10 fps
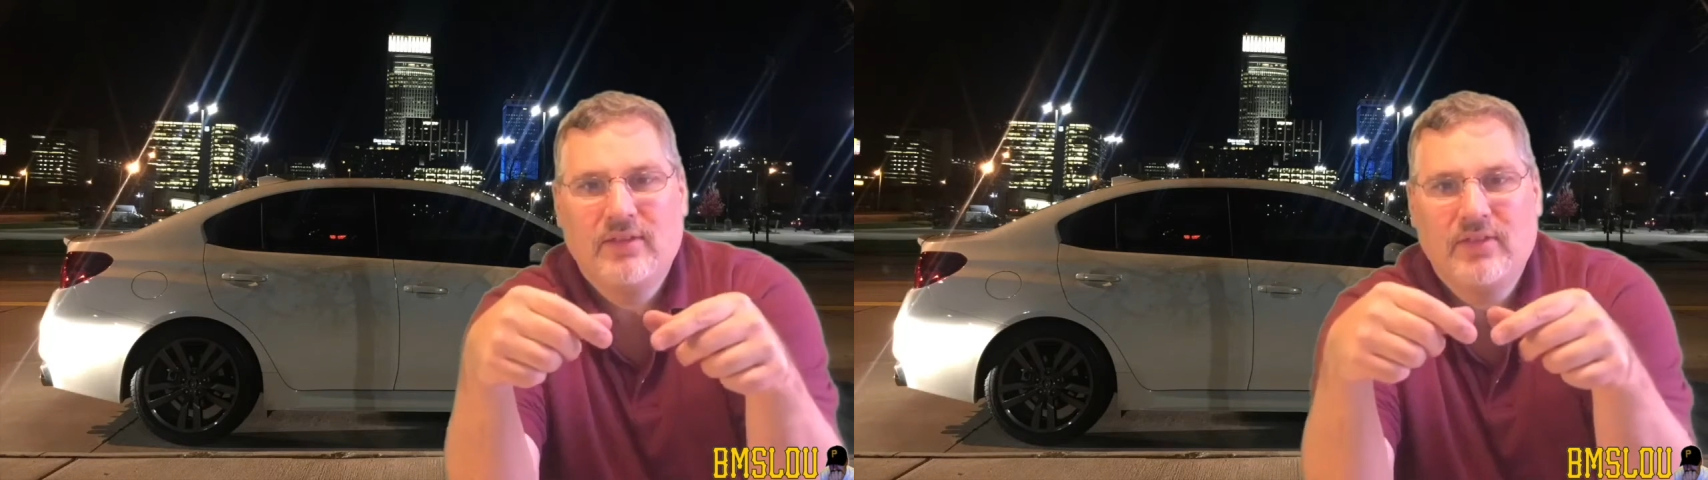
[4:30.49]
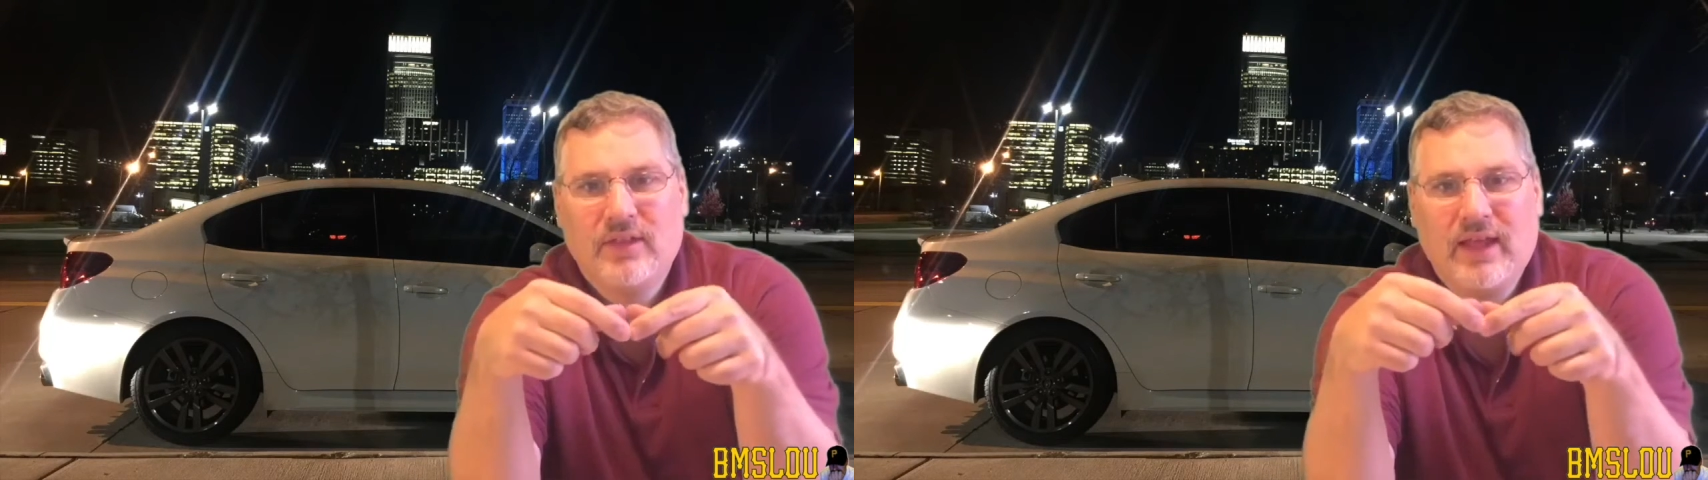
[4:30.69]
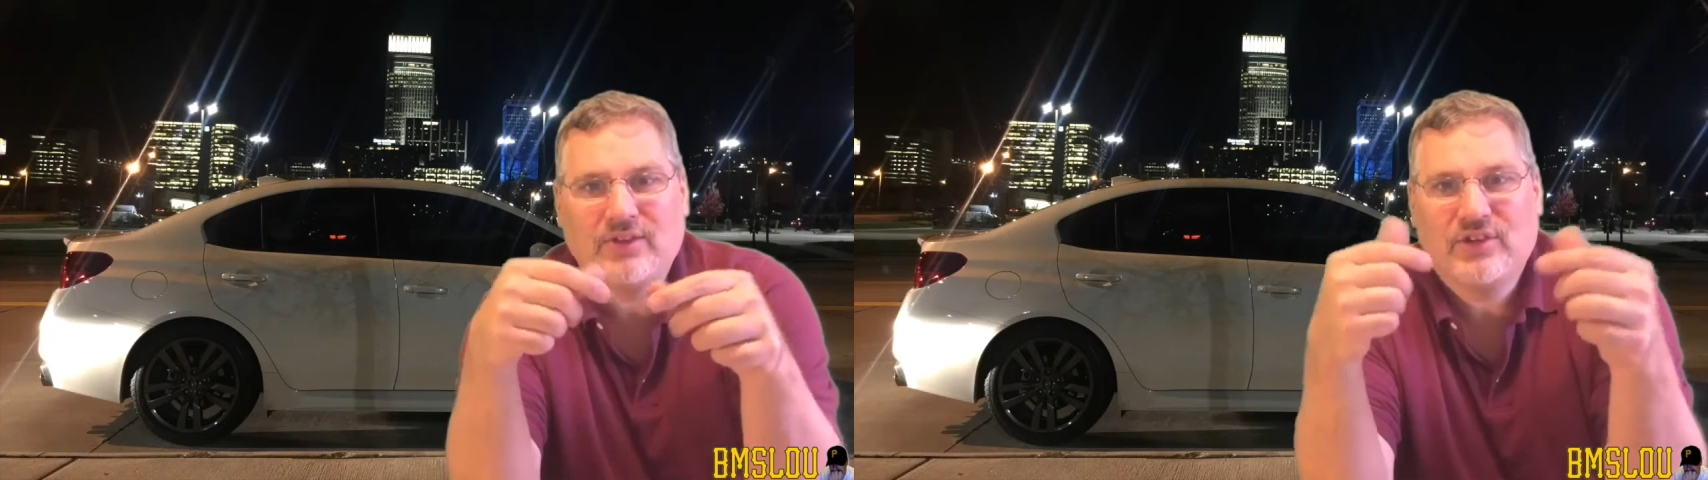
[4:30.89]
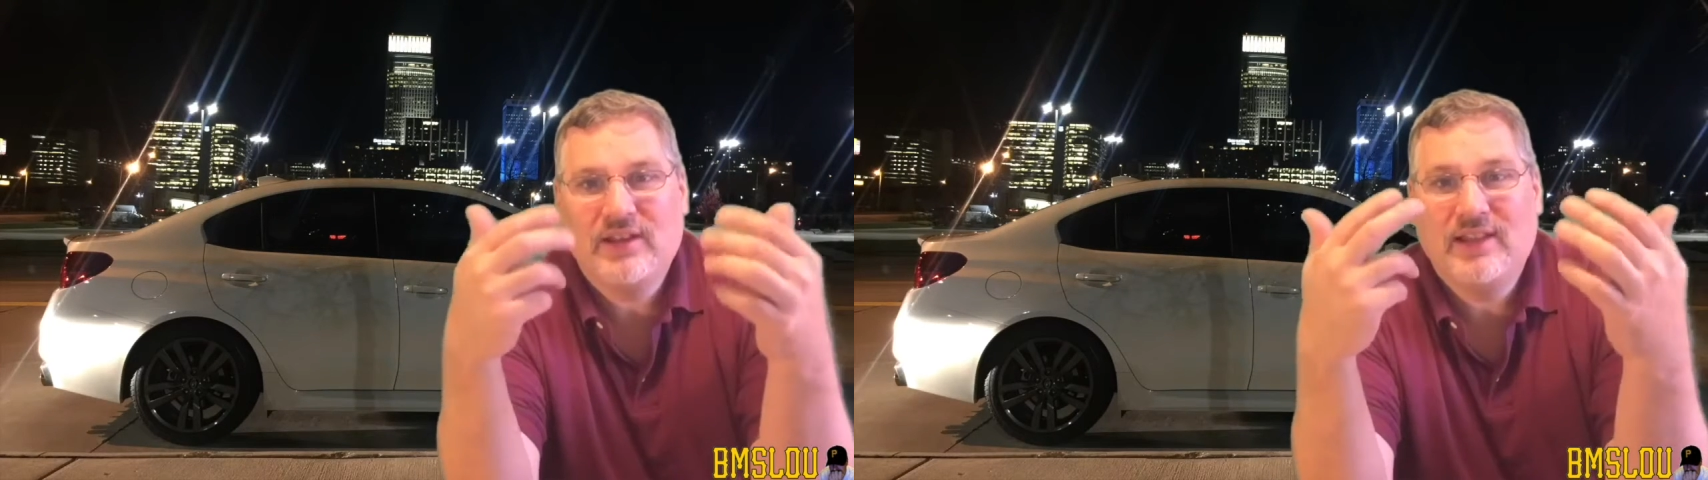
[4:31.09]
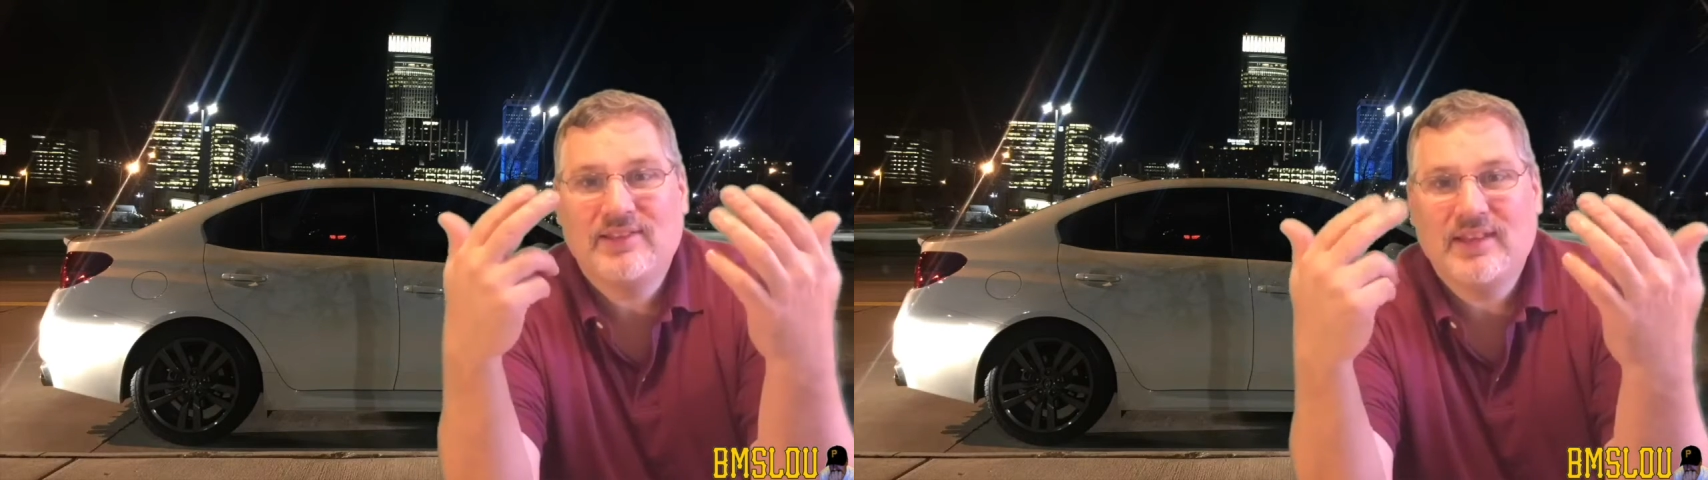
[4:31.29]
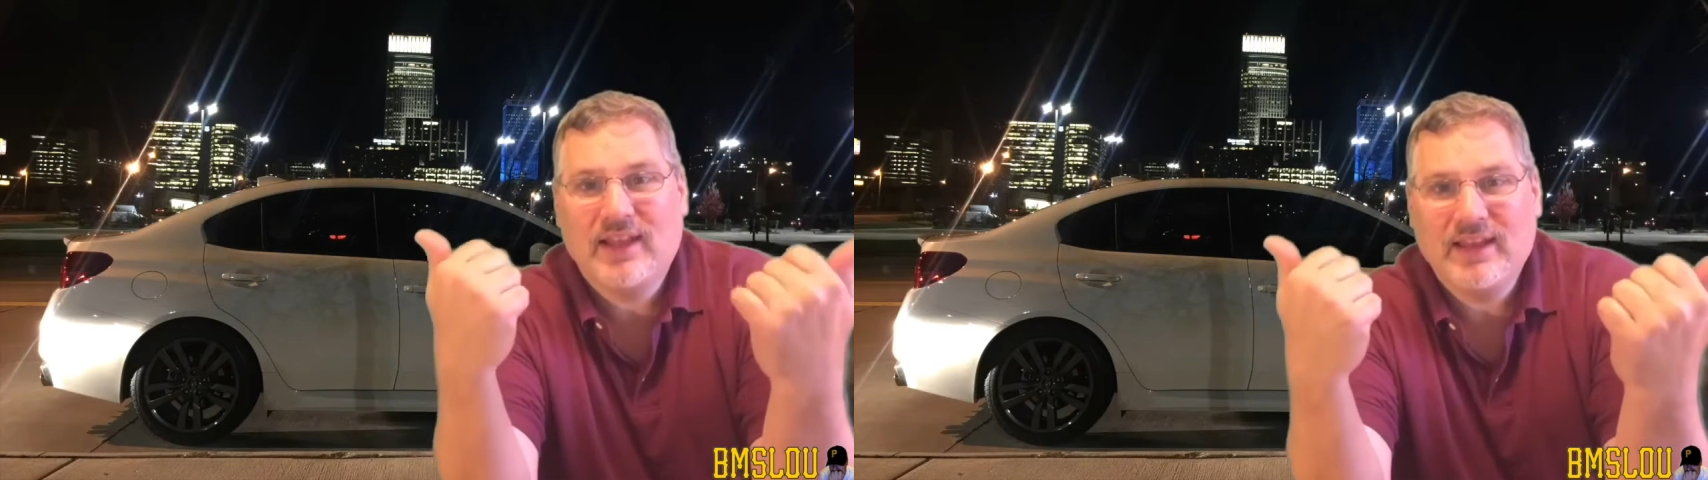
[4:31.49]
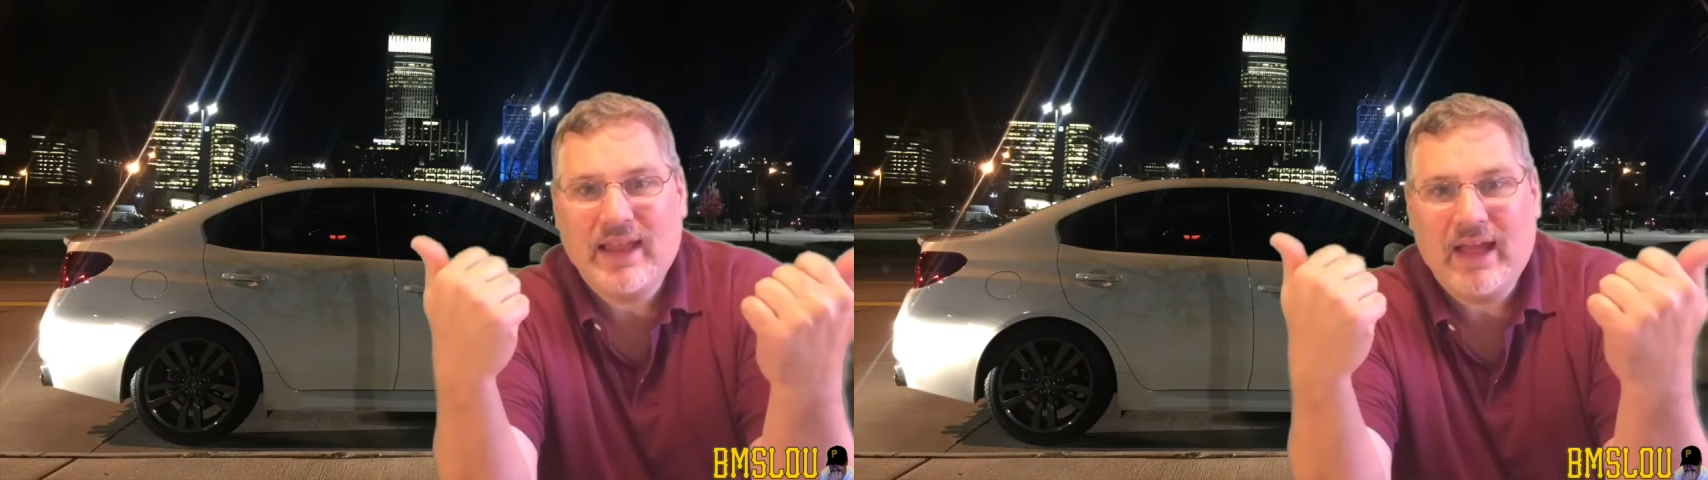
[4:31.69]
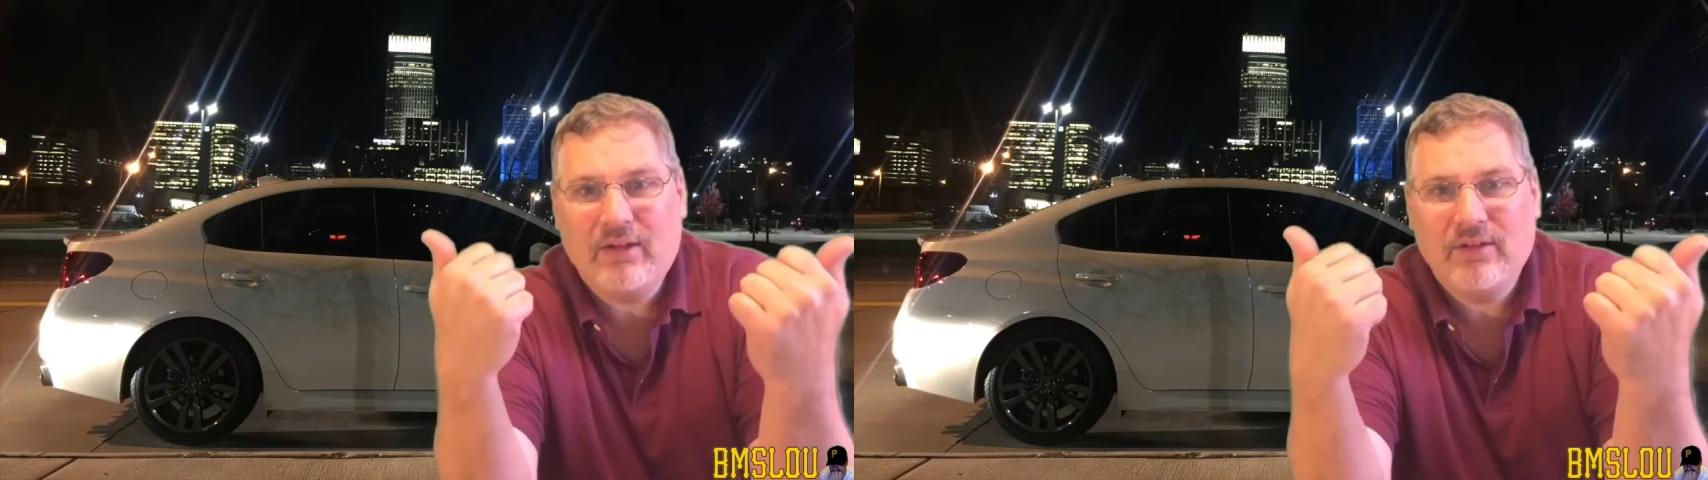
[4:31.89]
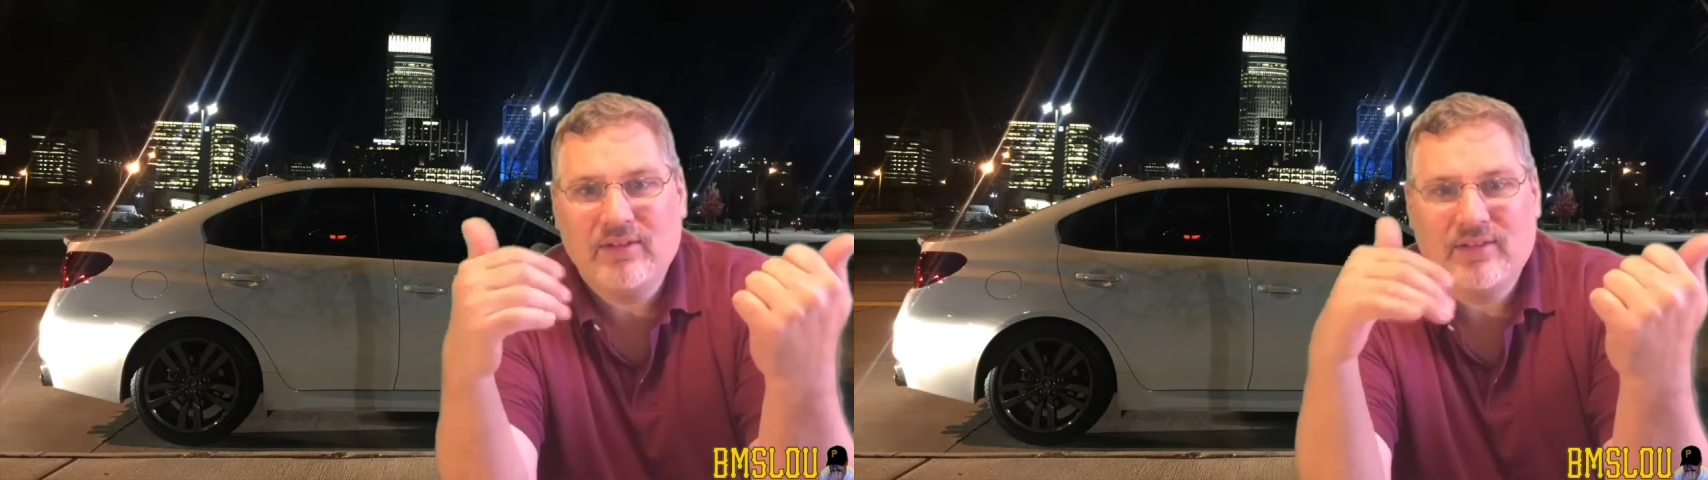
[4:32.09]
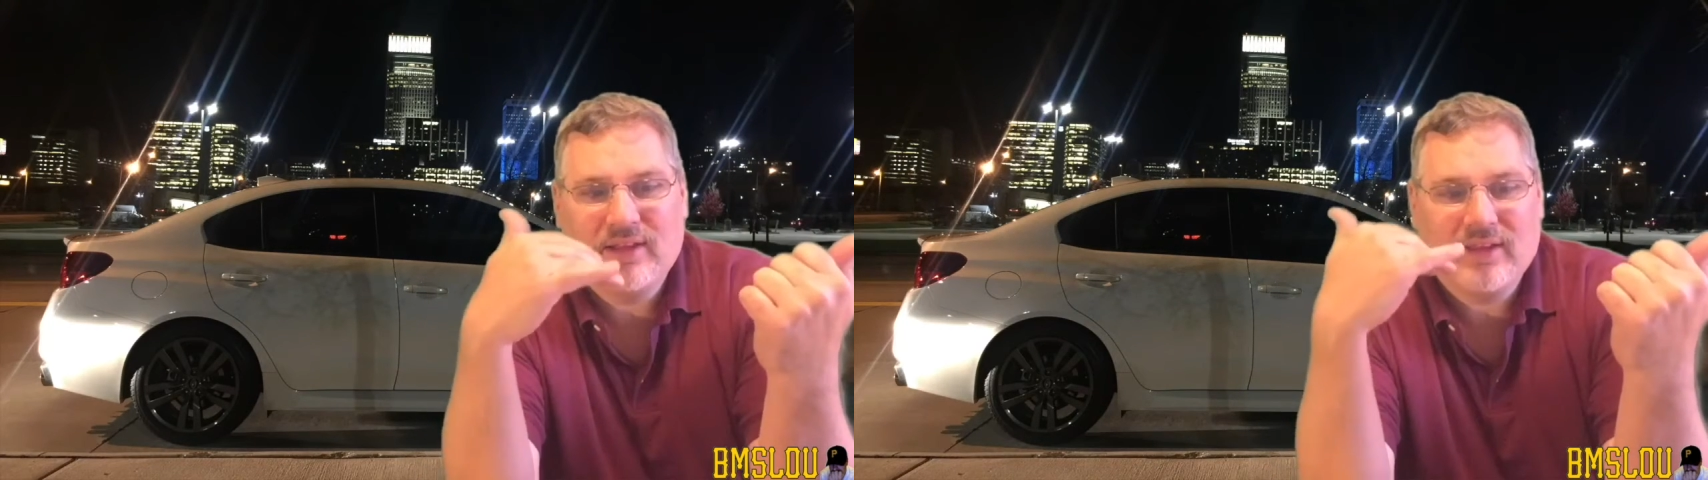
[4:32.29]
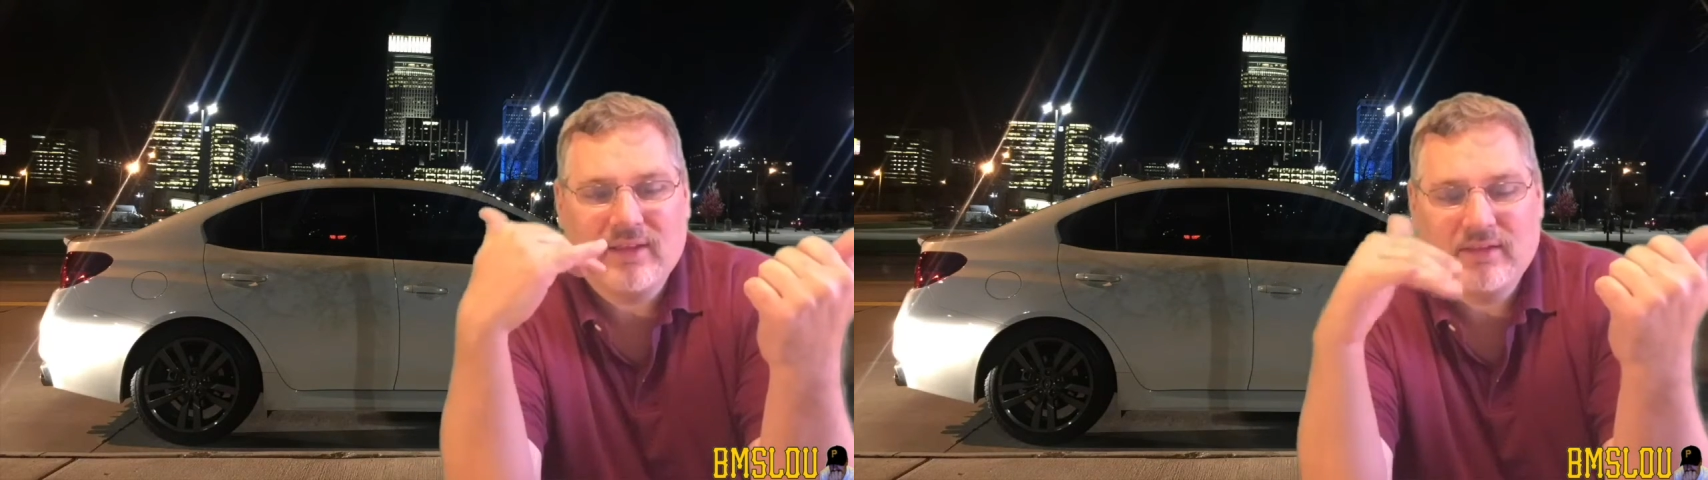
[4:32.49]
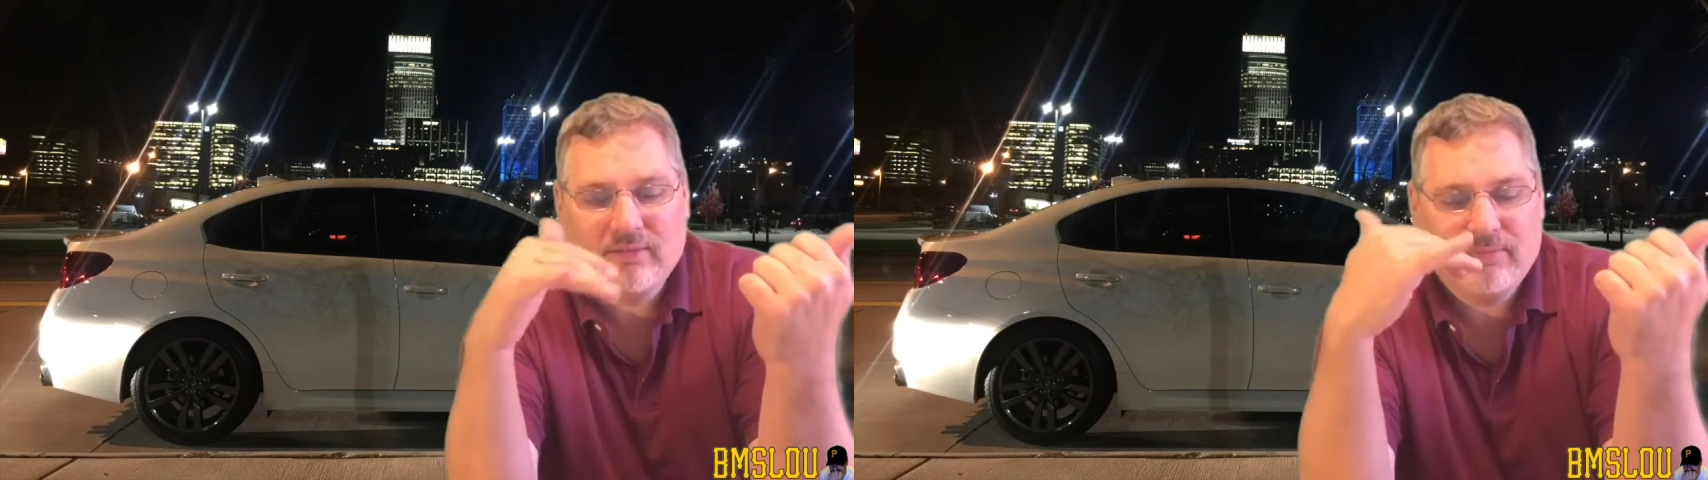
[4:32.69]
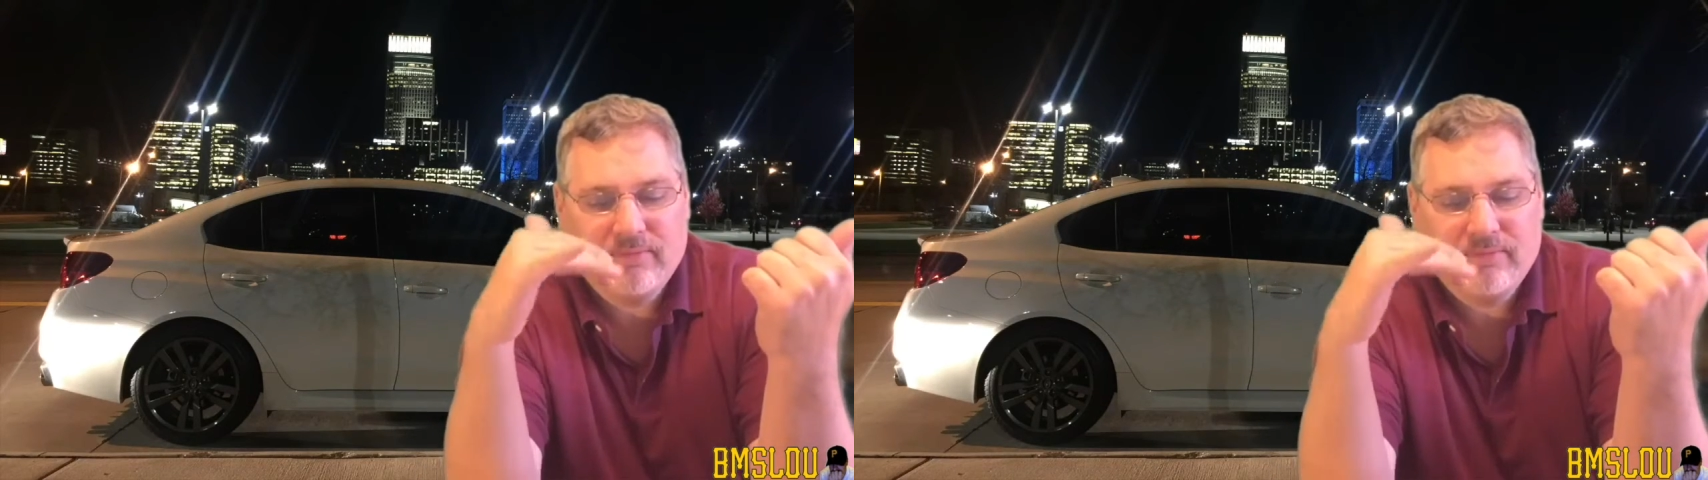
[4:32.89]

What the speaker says: that actually lets the light out is like